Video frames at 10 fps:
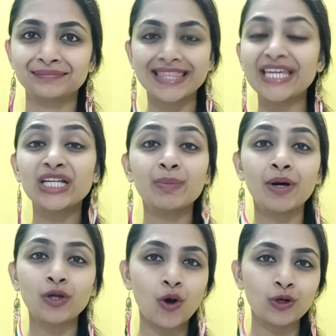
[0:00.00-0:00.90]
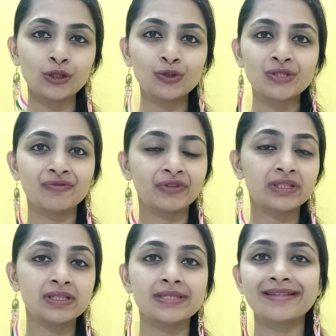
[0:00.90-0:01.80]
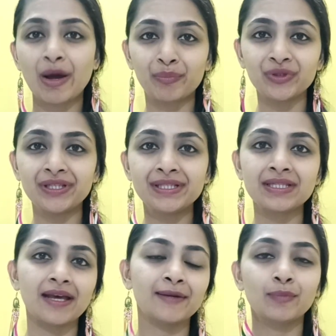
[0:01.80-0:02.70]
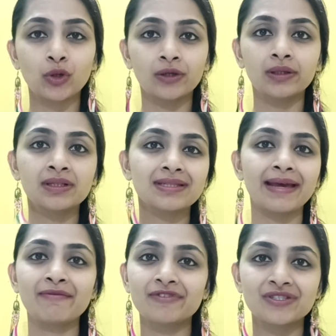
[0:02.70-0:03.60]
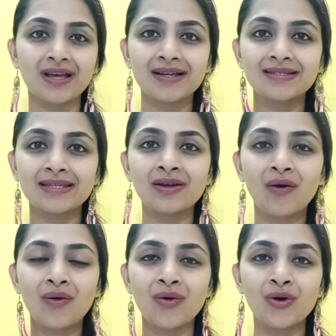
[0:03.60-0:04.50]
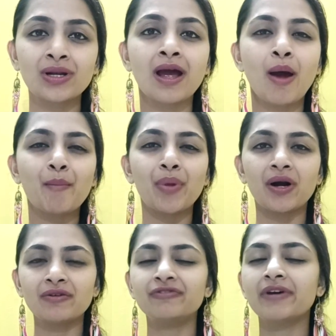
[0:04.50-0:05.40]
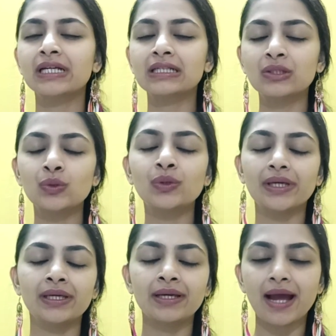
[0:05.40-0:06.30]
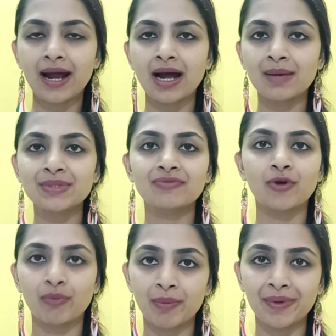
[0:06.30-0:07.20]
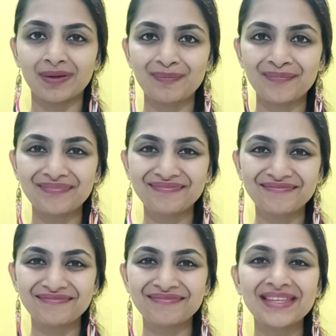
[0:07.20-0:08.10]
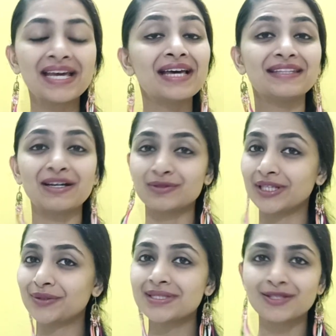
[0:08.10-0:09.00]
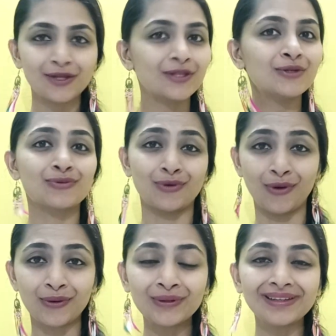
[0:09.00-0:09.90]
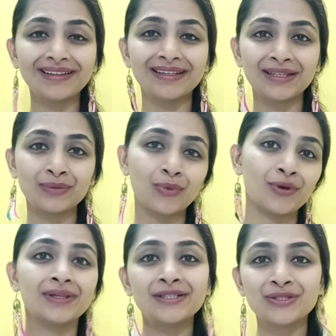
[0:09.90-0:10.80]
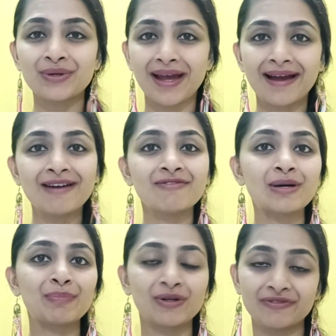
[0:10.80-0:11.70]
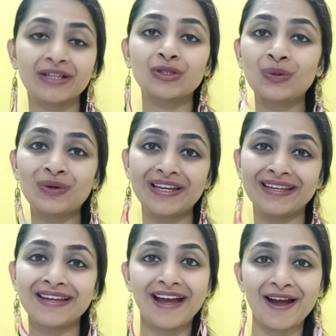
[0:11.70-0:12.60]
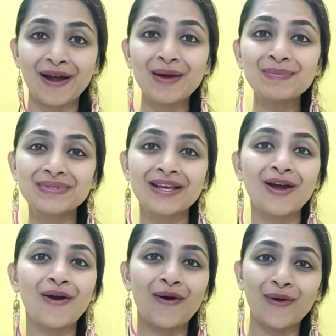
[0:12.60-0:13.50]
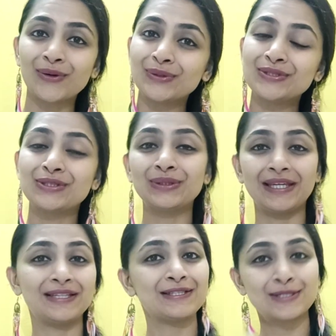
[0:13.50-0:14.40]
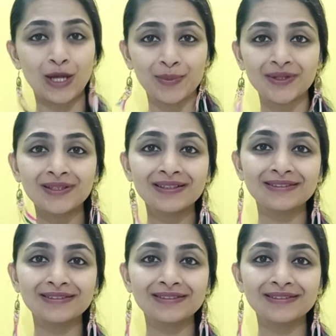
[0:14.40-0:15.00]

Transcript: Think about all those fitness companies and products emphasizing on perfect looking abs for women. Now, there is nothing wrong in wanting to have perfect looking abs or good looking stomach.